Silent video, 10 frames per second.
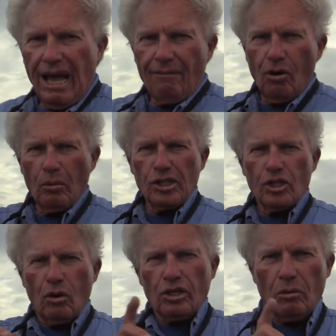I've always
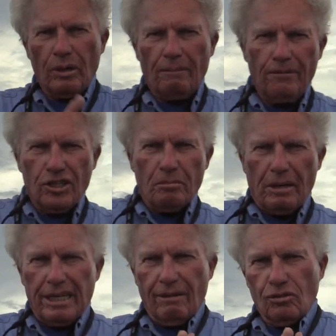told you when I'm fishing
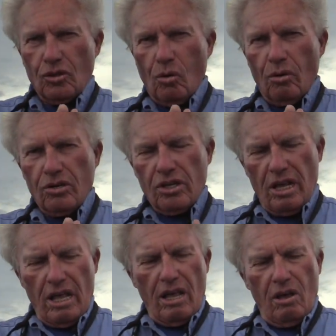my devil's horse,
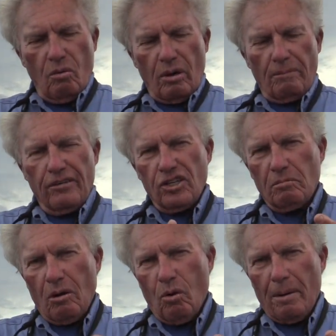when I'm fishing
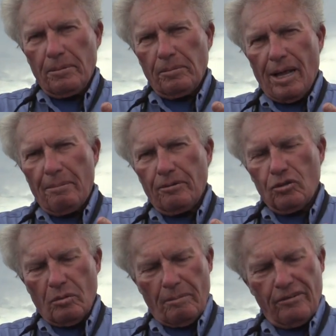my whopper
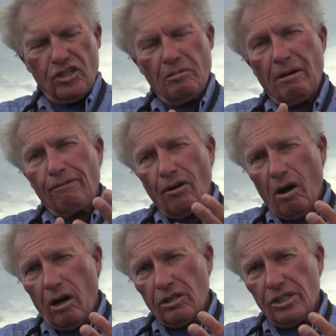ploppers, when I'm fishing my
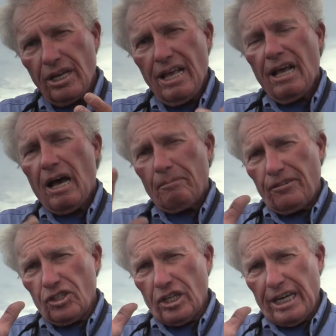frogs, I'm
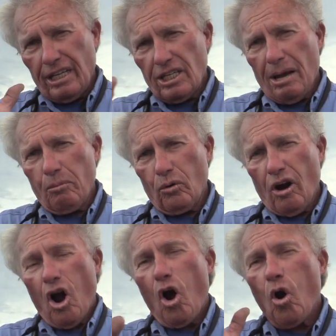fishing any topwater,
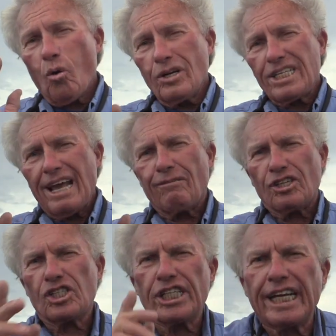I always have a
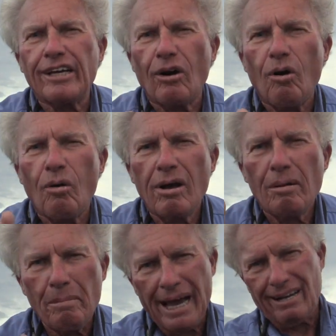Cinco
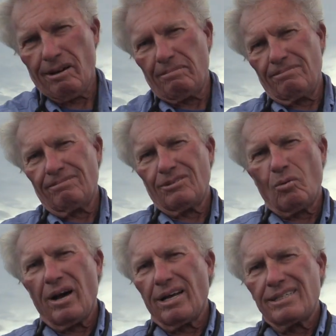backup. Now
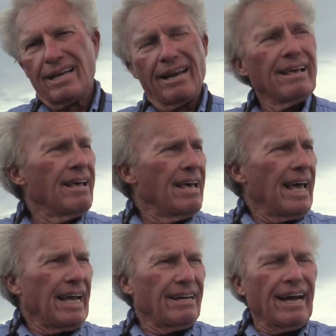why is that?
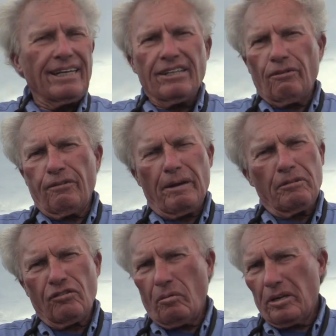At night, they're
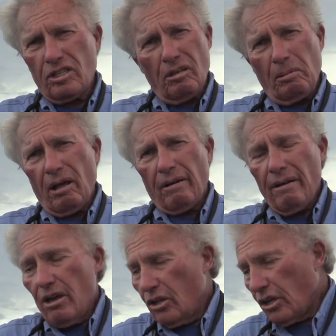famous for missing the plug.
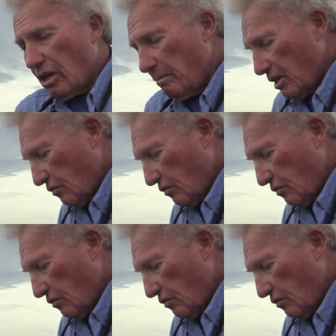You're gonna miss